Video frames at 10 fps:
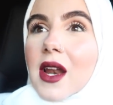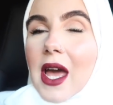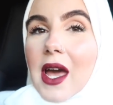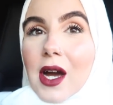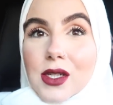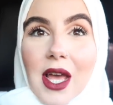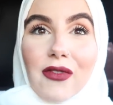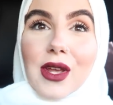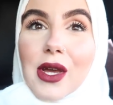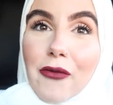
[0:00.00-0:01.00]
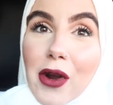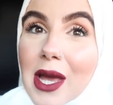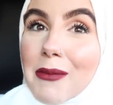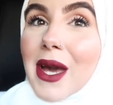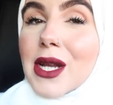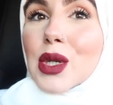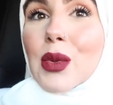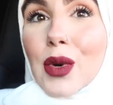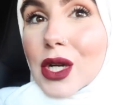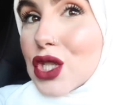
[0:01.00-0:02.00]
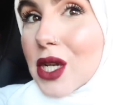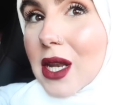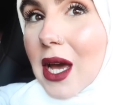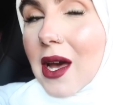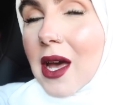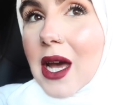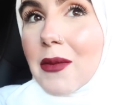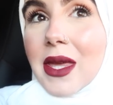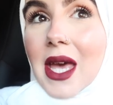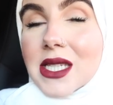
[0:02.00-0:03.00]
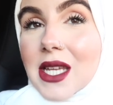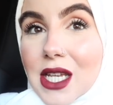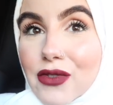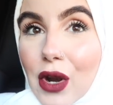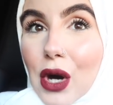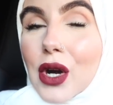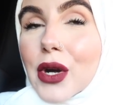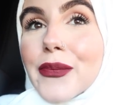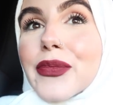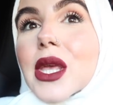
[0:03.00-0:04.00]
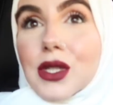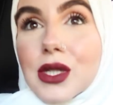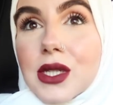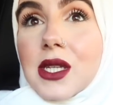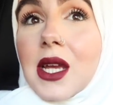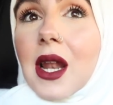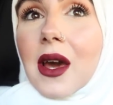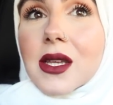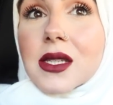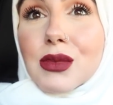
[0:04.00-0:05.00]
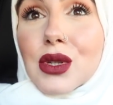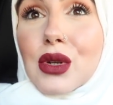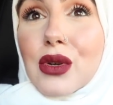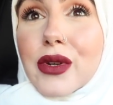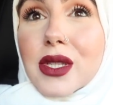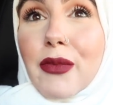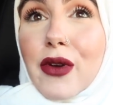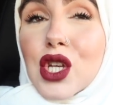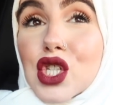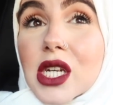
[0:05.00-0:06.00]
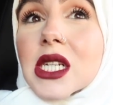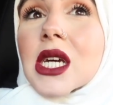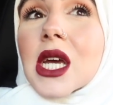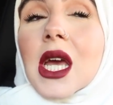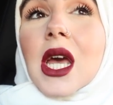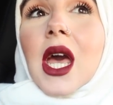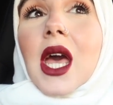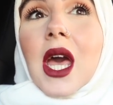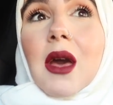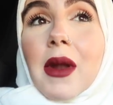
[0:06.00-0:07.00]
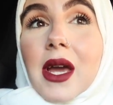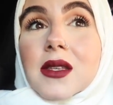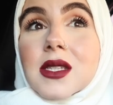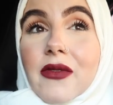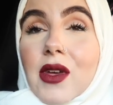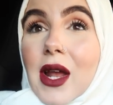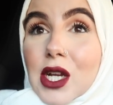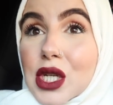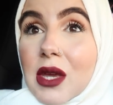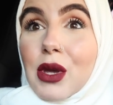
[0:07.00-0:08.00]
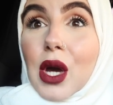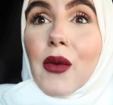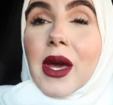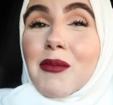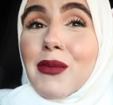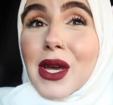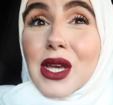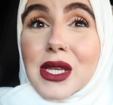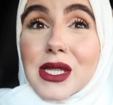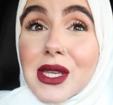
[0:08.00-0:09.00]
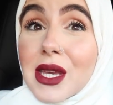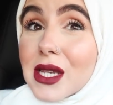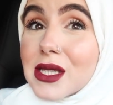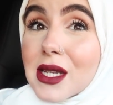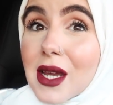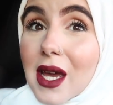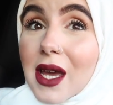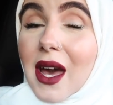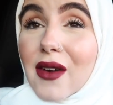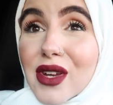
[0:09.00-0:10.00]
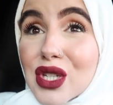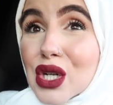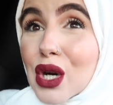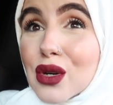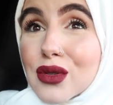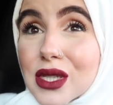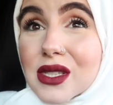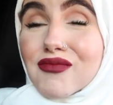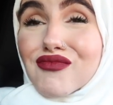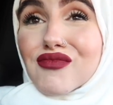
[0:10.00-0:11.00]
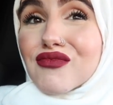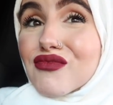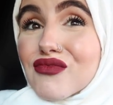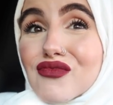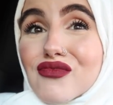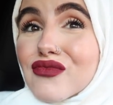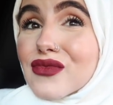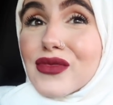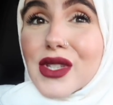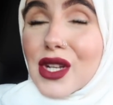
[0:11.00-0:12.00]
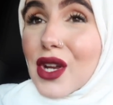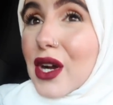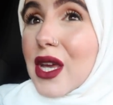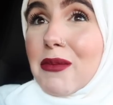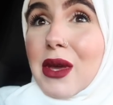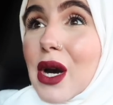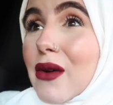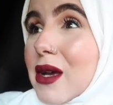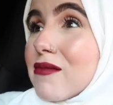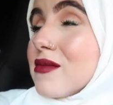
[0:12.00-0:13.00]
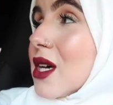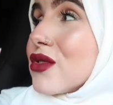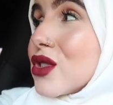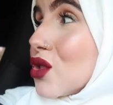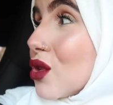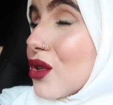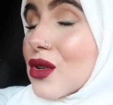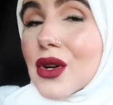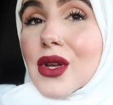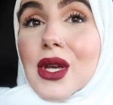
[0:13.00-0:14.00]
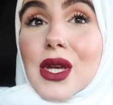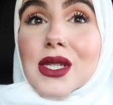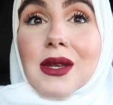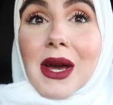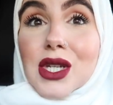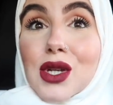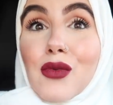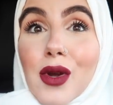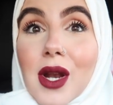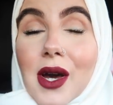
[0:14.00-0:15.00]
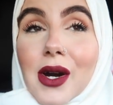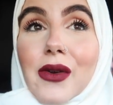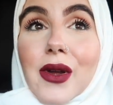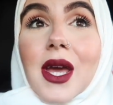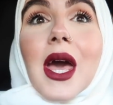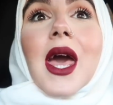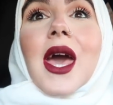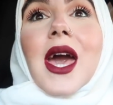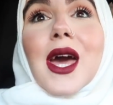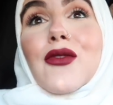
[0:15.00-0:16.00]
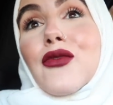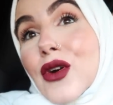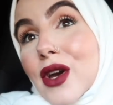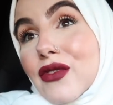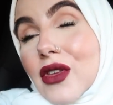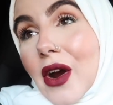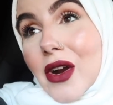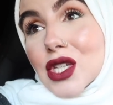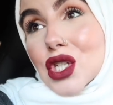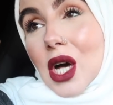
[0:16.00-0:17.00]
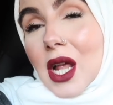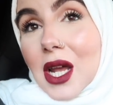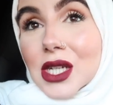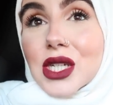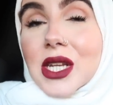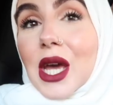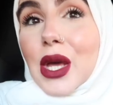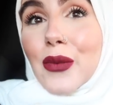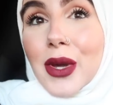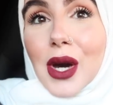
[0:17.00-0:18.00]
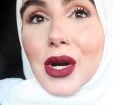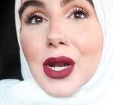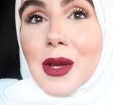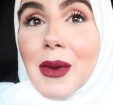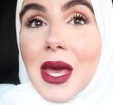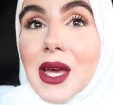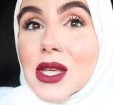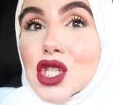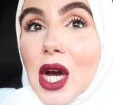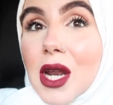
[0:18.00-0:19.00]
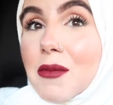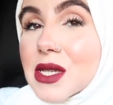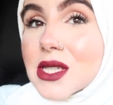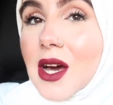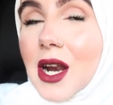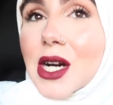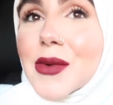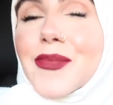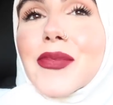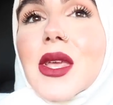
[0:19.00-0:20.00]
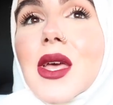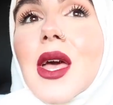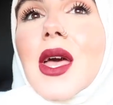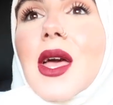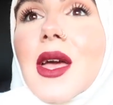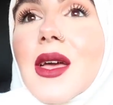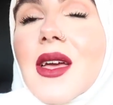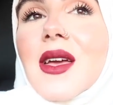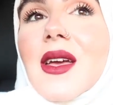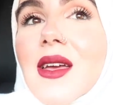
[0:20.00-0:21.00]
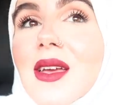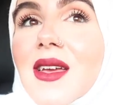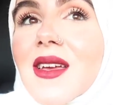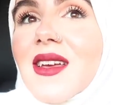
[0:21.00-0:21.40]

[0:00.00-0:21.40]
Like, I would definitely recommend watching um, yesterday's vlog to see like some suhoor inspiration and um, like stuff that will actually keep you going, because yesterday having toast did not keep me going, that's for mm-hmm. sure. So I'm actually really hungry. And for iftar, inshallah, today we are gonna make chana masala. You say it